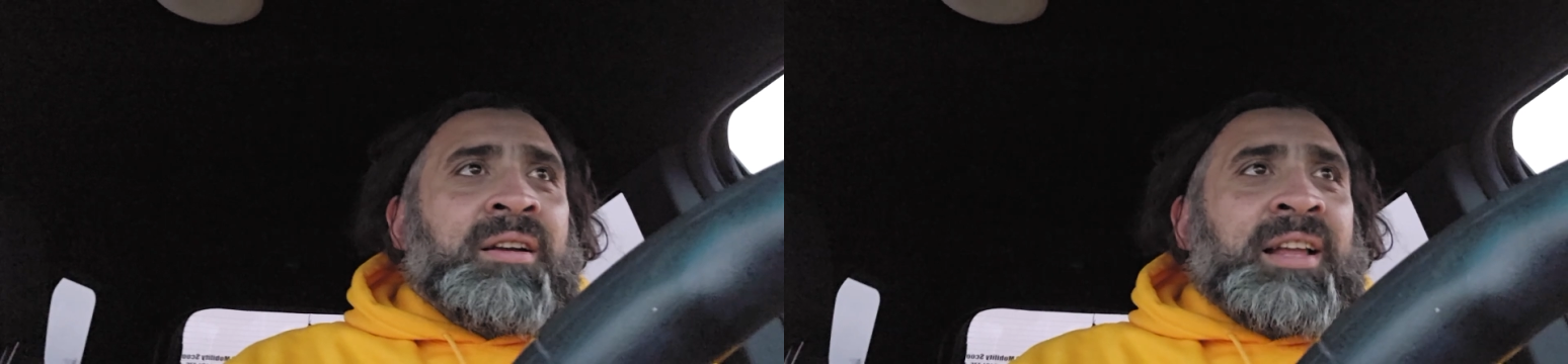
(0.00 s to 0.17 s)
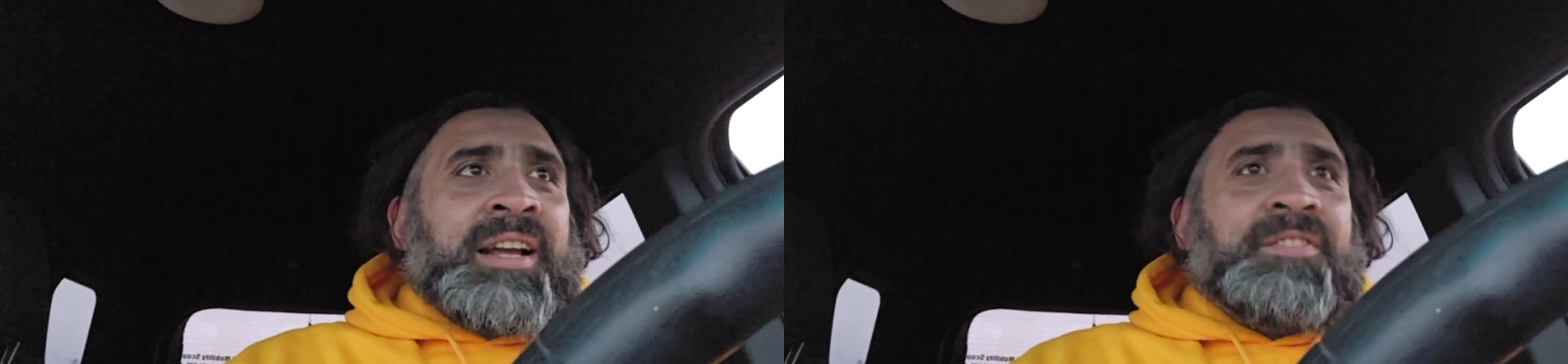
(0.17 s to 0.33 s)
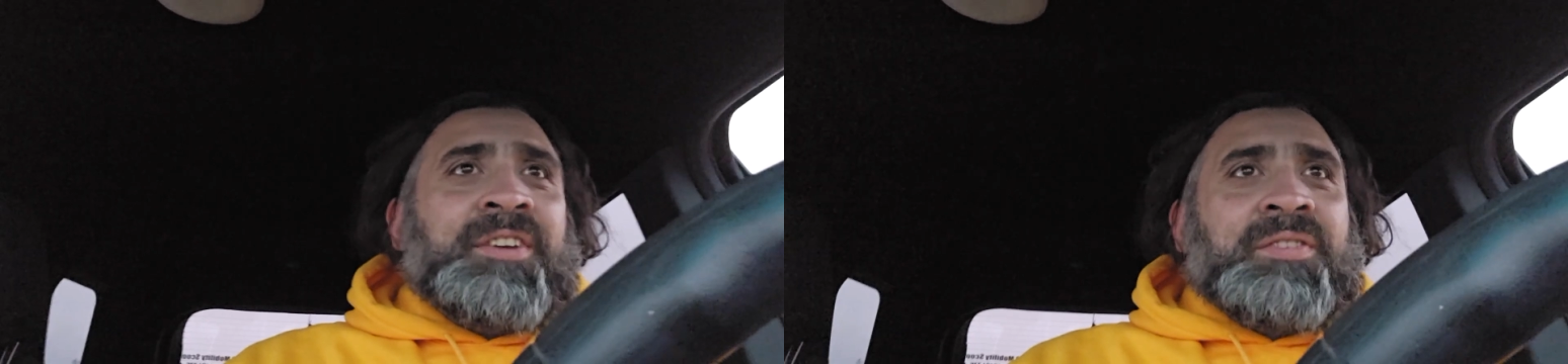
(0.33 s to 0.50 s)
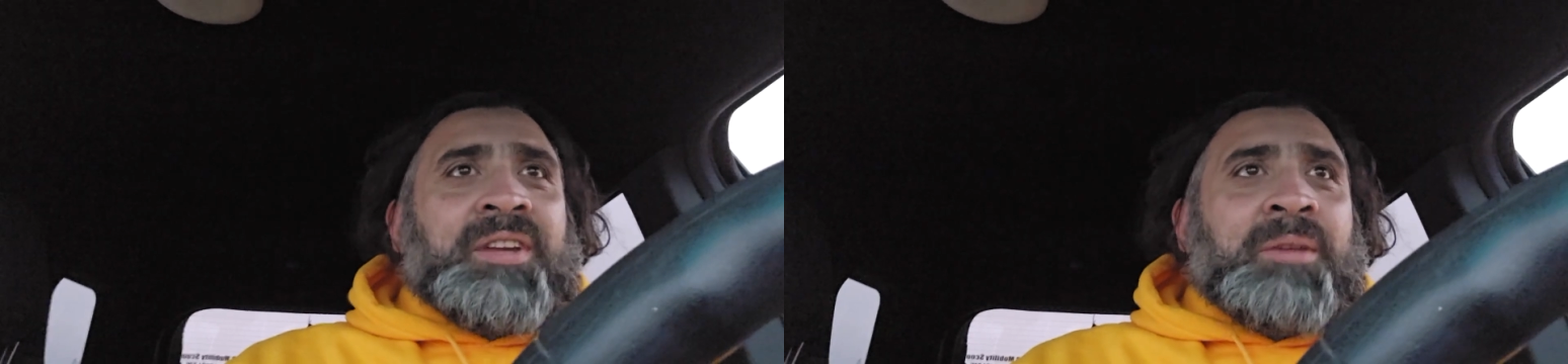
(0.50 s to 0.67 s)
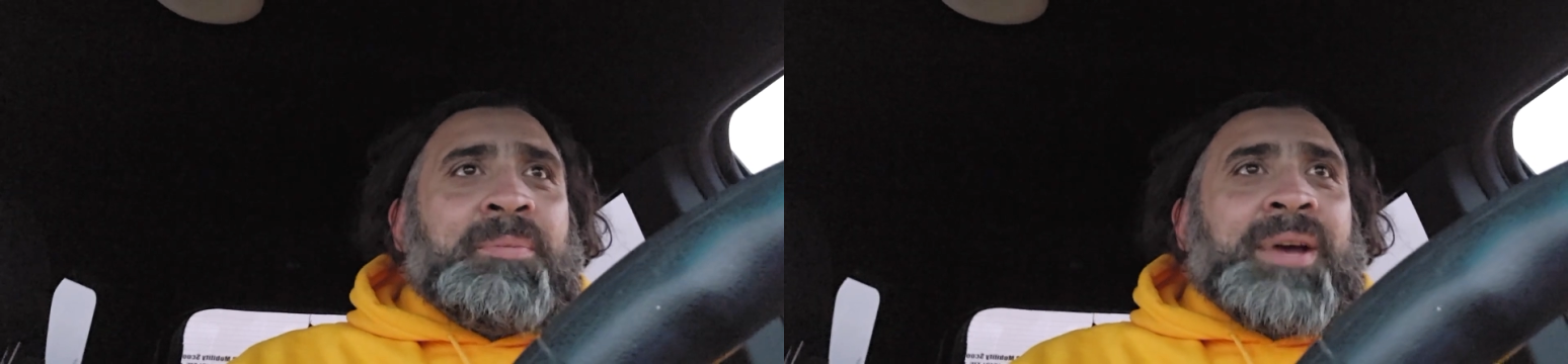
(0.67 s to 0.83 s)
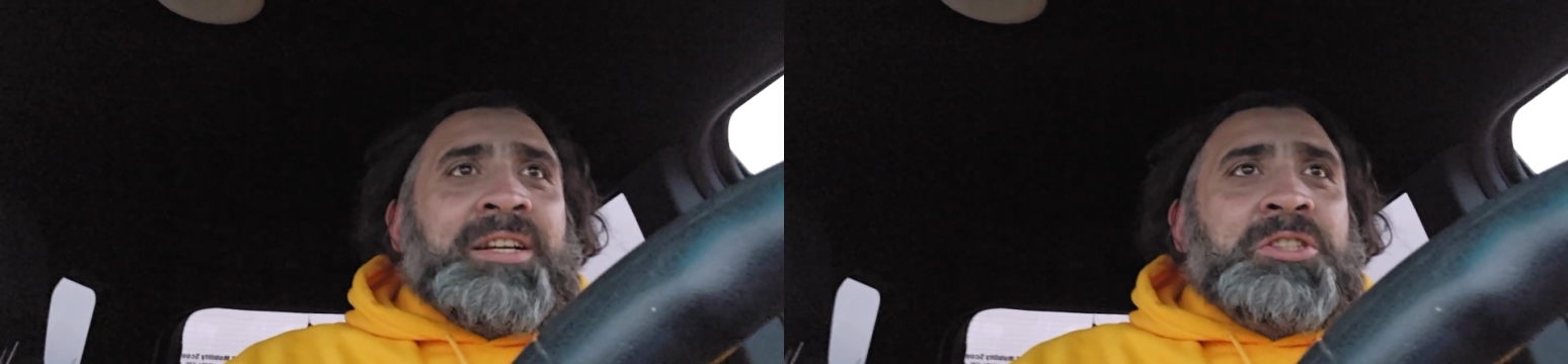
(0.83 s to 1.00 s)

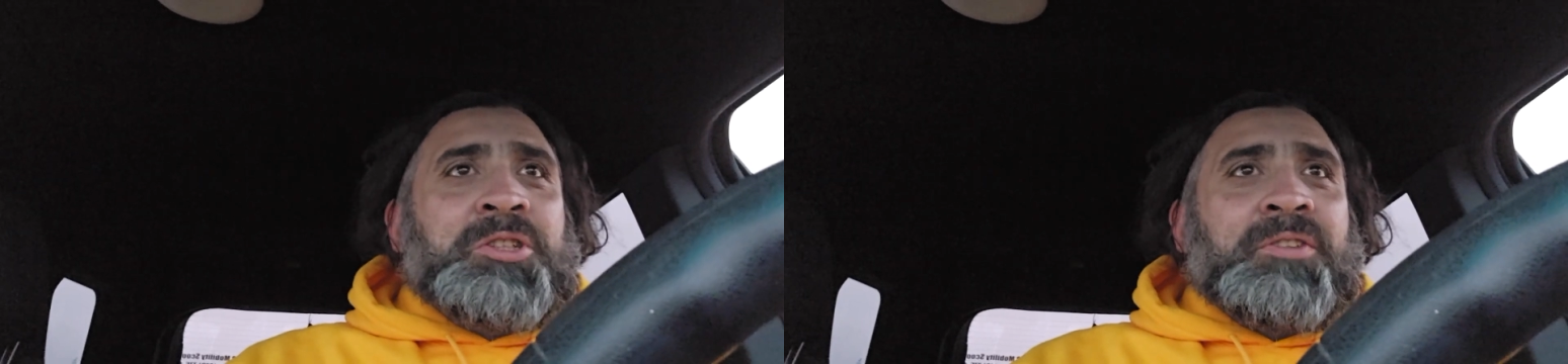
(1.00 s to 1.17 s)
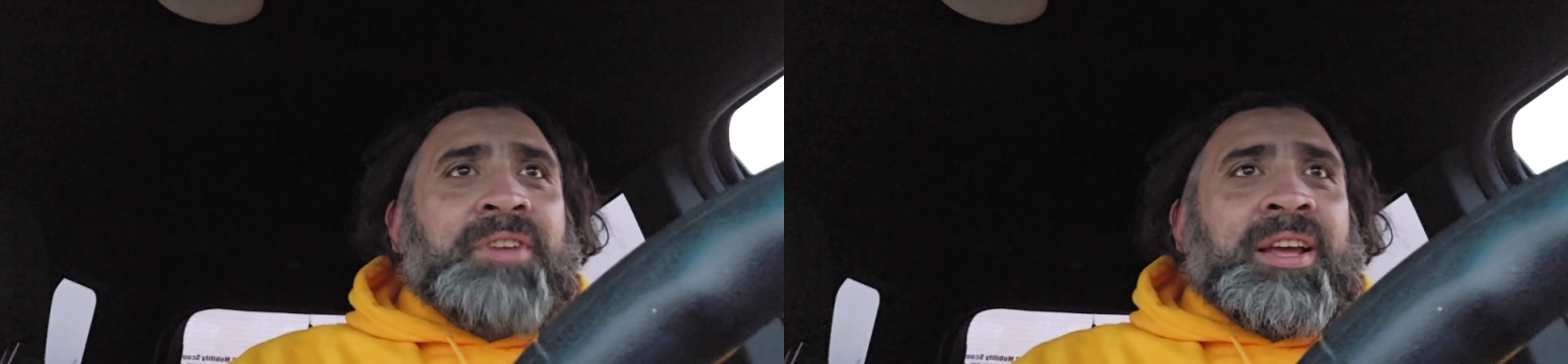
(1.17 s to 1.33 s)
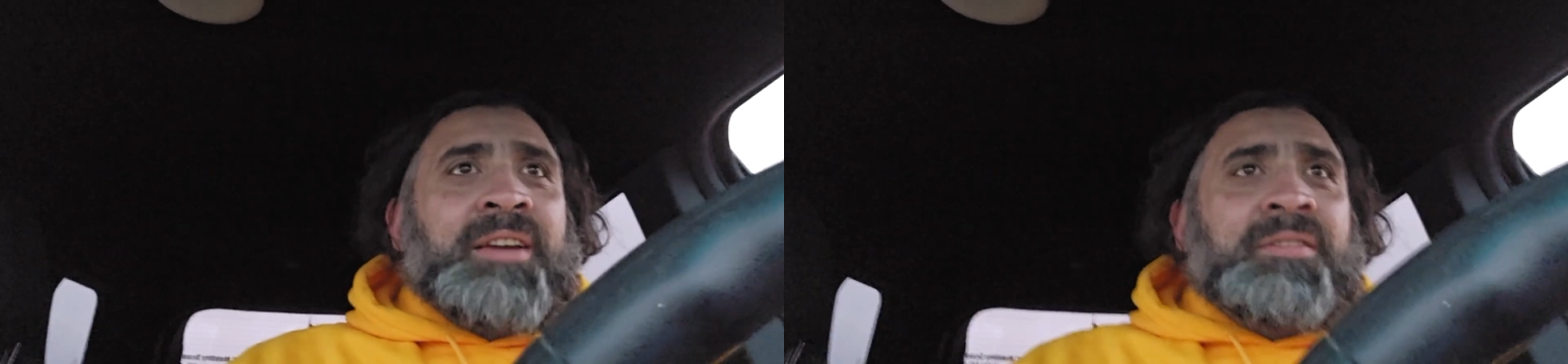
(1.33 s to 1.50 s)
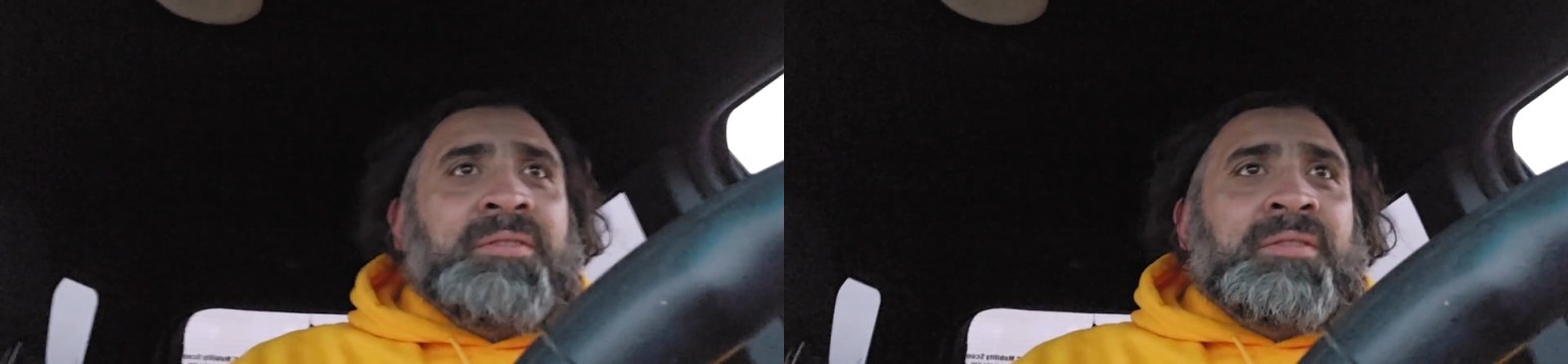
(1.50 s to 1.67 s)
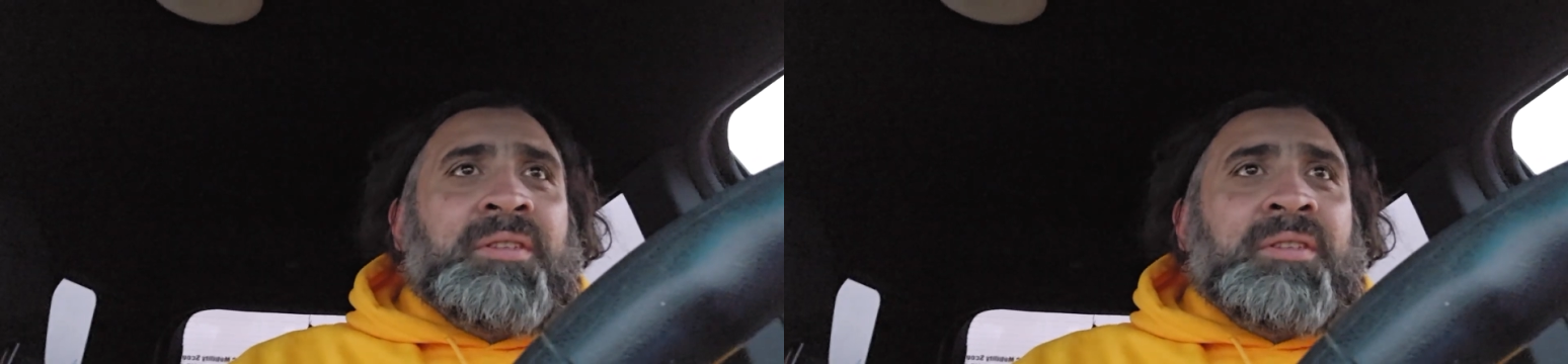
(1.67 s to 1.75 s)
15-passenger van,